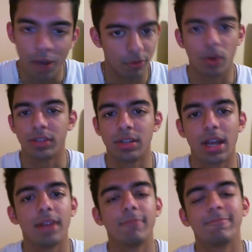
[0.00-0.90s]
Of course
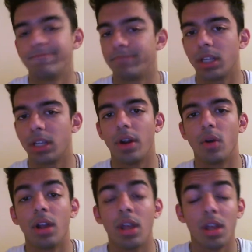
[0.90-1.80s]
not. No, I
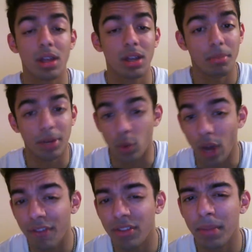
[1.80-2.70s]
don't. But do
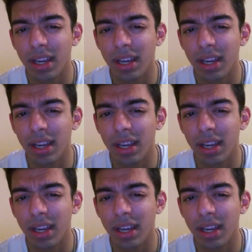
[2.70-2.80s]
I have them